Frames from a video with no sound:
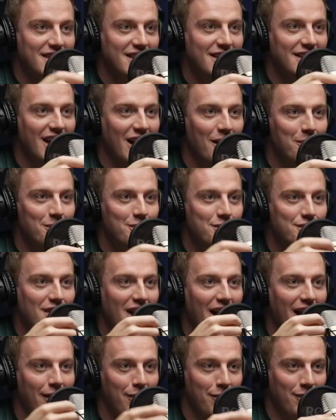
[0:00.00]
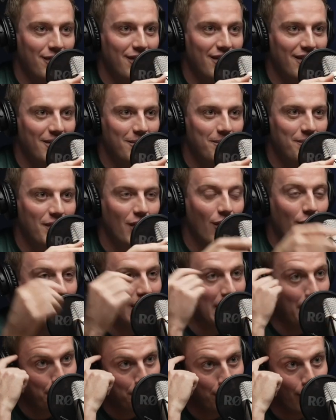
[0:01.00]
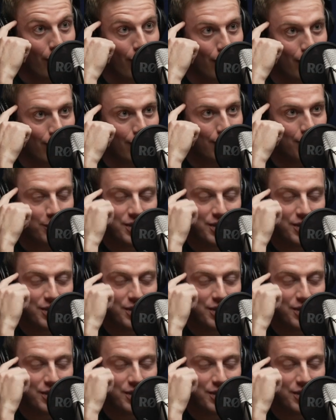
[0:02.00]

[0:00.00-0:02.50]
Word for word: seen how much effort or like thought,